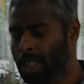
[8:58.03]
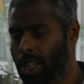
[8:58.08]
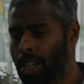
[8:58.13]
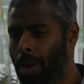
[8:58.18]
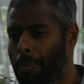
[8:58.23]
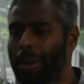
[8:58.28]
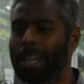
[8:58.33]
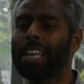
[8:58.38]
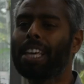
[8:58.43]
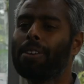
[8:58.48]

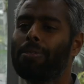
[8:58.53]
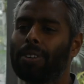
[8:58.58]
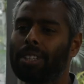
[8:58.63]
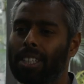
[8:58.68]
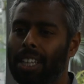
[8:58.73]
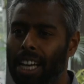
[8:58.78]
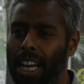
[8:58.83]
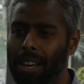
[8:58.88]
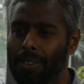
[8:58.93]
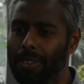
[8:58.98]
but even
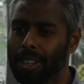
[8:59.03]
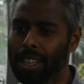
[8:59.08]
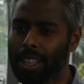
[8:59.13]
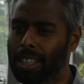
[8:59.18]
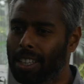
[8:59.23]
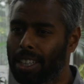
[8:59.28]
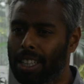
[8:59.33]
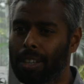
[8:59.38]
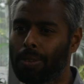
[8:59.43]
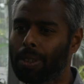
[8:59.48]
having
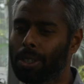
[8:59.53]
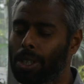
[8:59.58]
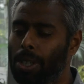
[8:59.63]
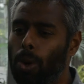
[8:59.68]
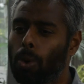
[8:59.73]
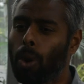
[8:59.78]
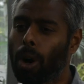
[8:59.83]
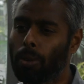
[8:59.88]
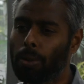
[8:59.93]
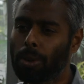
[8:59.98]
even
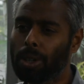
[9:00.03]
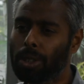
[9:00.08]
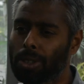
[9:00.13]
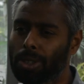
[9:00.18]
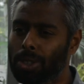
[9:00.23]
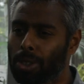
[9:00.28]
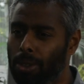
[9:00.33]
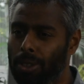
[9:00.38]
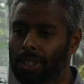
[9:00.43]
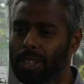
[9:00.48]
two hours
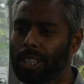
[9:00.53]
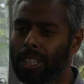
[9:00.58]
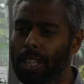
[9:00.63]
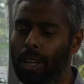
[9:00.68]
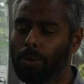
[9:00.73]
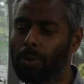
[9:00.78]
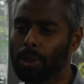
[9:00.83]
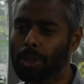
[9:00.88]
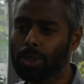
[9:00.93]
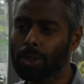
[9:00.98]
or three
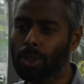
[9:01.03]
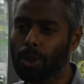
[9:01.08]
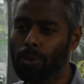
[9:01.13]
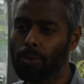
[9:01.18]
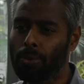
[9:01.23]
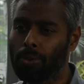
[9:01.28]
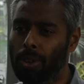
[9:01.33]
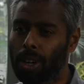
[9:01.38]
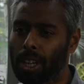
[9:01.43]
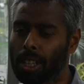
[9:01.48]
hours of
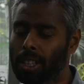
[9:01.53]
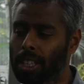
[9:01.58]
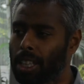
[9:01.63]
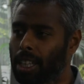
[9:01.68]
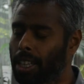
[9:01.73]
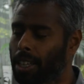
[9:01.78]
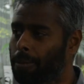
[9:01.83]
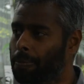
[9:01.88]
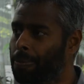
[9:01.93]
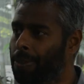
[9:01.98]
uh, thing